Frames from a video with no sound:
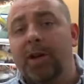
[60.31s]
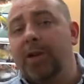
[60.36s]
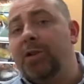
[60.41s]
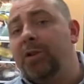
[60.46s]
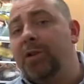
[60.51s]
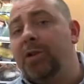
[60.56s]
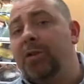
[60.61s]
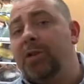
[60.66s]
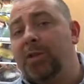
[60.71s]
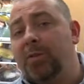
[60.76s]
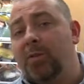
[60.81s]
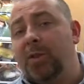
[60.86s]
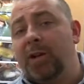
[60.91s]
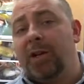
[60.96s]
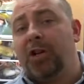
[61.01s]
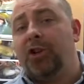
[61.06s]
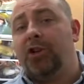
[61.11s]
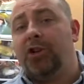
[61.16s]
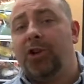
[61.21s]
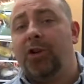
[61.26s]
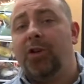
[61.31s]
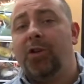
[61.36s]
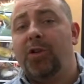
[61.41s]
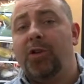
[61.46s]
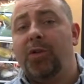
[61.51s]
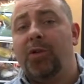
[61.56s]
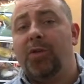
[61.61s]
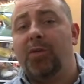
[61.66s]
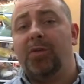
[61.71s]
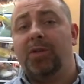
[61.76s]
going to do is we're going to show
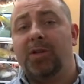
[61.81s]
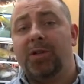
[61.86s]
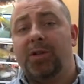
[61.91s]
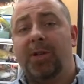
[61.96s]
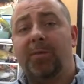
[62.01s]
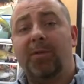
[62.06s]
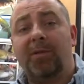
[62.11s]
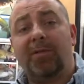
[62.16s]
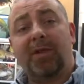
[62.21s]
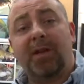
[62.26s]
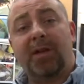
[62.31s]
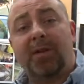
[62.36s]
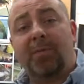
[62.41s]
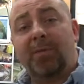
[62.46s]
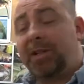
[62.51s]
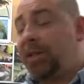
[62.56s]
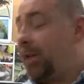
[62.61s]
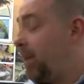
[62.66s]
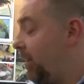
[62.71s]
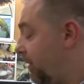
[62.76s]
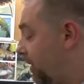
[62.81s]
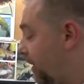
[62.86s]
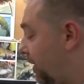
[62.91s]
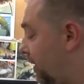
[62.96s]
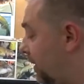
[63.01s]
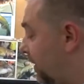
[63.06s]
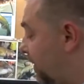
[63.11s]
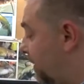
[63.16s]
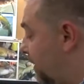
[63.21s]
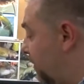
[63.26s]
you some of the
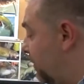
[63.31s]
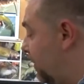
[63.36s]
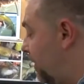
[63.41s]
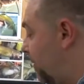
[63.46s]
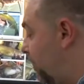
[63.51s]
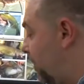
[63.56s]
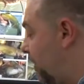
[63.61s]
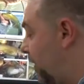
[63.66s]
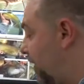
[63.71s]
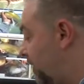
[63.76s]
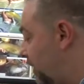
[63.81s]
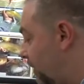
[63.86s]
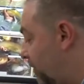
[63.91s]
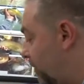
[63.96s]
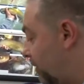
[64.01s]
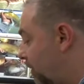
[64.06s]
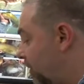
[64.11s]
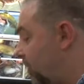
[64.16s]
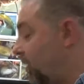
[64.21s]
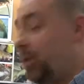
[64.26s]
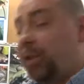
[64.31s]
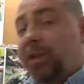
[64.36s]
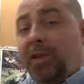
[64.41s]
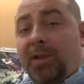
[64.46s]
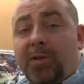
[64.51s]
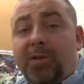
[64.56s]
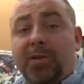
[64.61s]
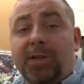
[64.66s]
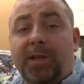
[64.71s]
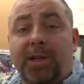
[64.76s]
materials and some of the parts that going to
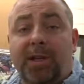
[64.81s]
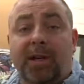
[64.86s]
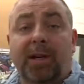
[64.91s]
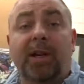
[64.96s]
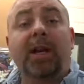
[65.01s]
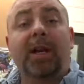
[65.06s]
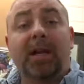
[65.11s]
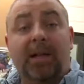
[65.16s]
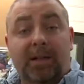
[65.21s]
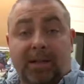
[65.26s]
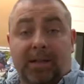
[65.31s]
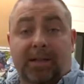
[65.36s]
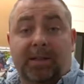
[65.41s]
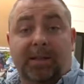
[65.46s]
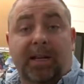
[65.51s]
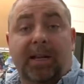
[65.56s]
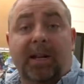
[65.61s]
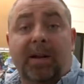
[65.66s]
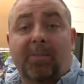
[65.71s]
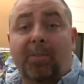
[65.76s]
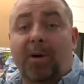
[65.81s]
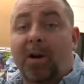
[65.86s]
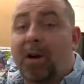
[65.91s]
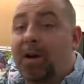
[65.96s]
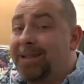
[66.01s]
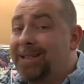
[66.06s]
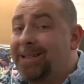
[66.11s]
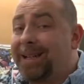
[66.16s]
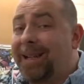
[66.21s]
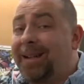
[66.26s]
use here to set up our
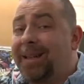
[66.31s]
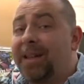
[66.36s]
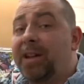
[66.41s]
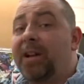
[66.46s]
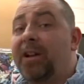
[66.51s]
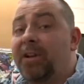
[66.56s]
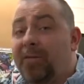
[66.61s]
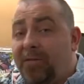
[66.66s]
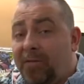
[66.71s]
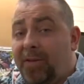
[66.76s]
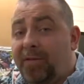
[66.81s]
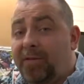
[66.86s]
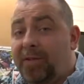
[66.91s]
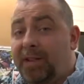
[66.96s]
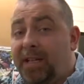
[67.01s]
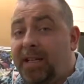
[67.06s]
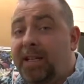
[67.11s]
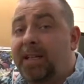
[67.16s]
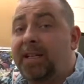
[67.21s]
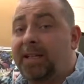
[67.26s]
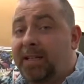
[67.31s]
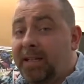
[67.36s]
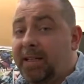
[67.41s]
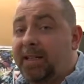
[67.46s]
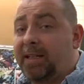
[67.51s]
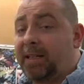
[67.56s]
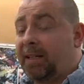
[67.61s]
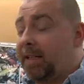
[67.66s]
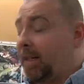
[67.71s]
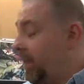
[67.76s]
Silentaire 50
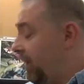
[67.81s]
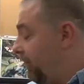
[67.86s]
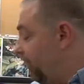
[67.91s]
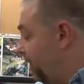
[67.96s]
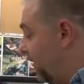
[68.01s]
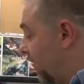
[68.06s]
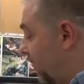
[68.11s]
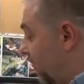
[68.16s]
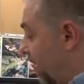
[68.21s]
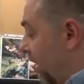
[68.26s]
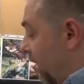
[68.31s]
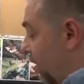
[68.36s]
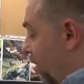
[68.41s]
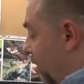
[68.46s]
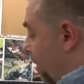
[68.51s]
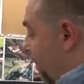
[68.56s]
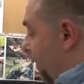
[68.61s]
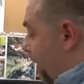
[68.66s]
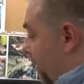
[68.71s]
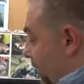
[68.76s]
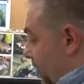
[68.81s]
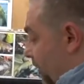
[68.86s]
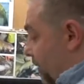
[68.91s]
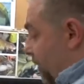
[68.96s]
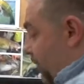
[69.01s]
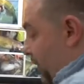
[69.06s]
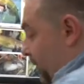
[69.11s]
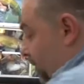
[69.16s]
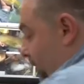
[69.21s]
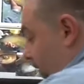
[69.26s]
TC. What we're going to
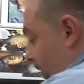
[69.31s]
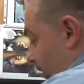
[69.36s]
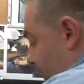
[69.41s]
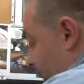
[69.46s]
do is